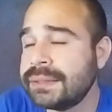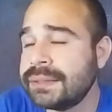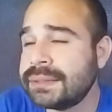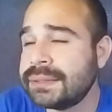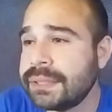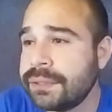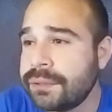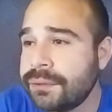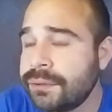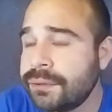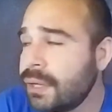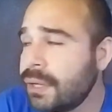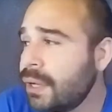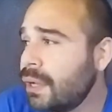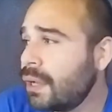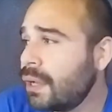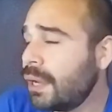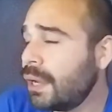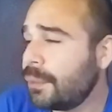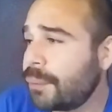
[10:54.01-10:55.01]
So
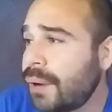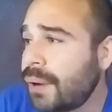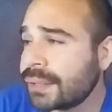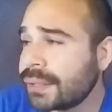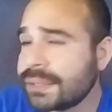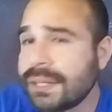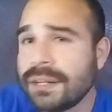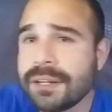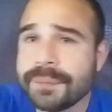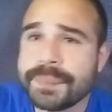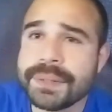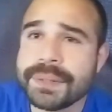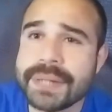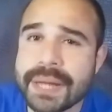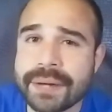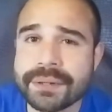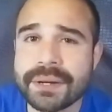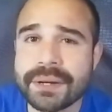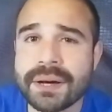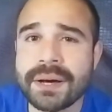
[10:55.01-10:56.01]
I walked all up and
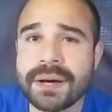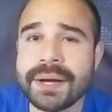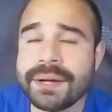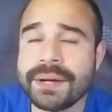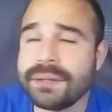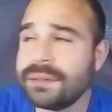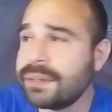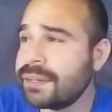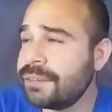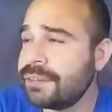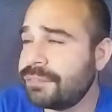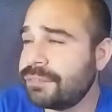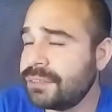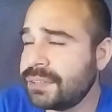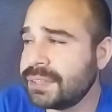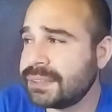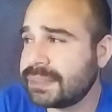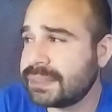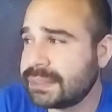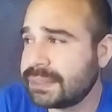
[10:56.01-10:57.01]
down the aisle looking for
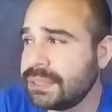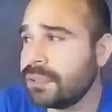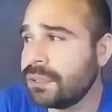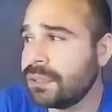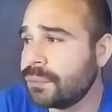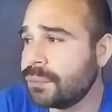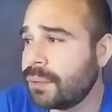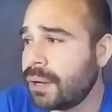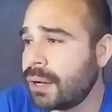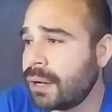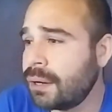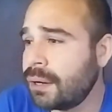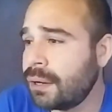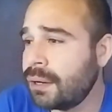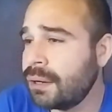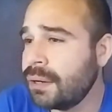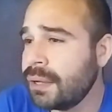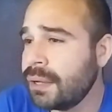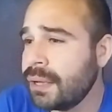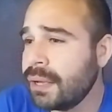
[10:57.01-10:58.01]
distilled water,
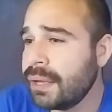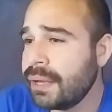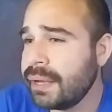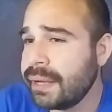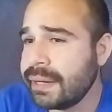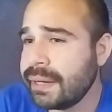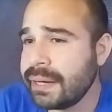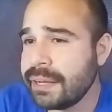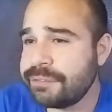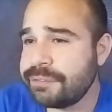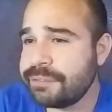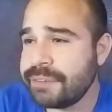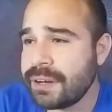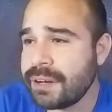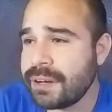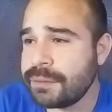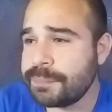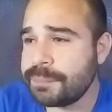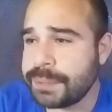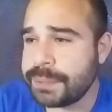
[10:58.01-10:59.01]
and I
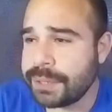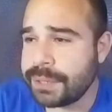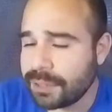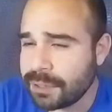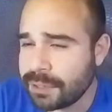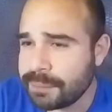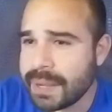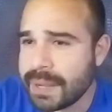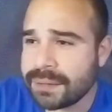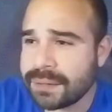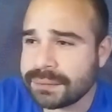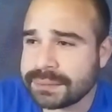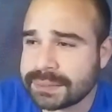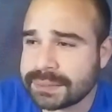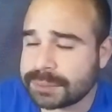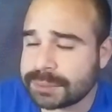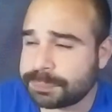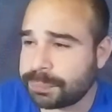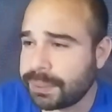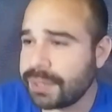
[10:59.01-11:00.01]
found pure mountain
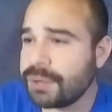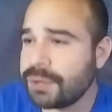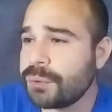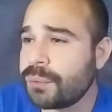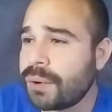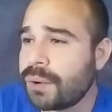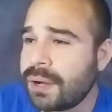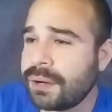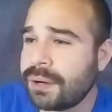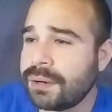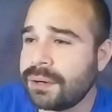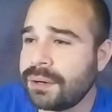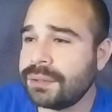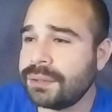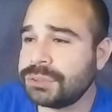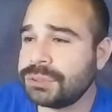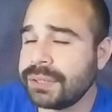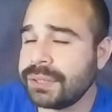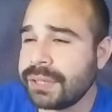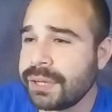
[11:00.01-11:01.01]
spring water,
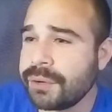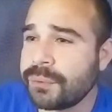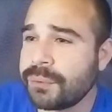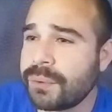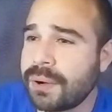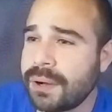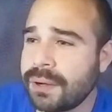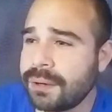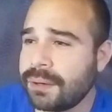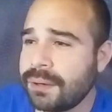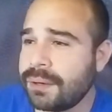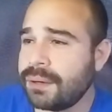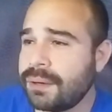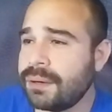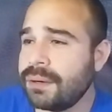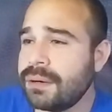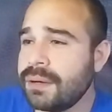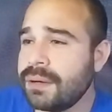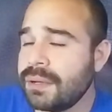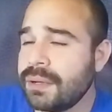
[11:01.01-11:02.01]
drinking water,
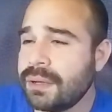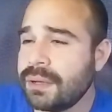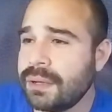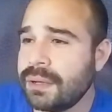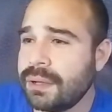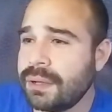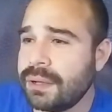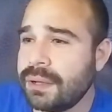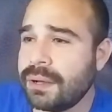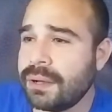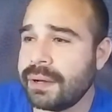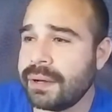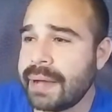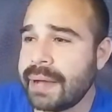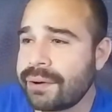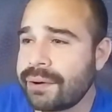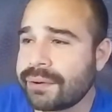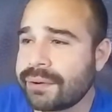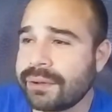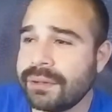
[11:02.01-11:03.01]
uh,
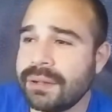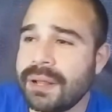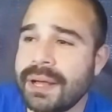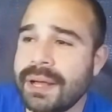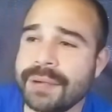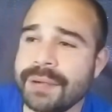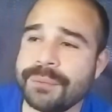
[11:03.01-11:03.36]
alkaline